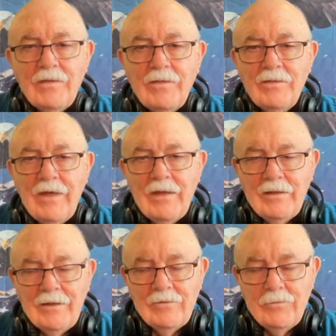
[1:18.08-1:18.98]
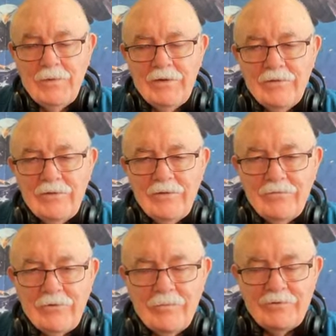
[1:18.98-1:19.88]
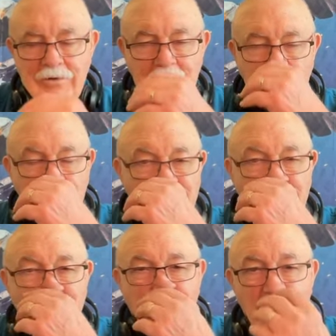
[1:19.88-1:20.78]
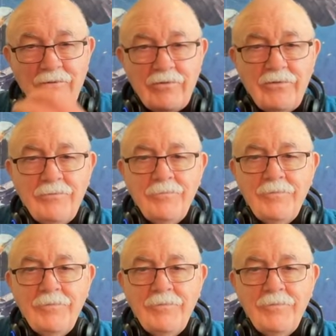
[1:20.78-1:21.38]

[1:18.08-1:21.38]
That link will be in the description along with all the others.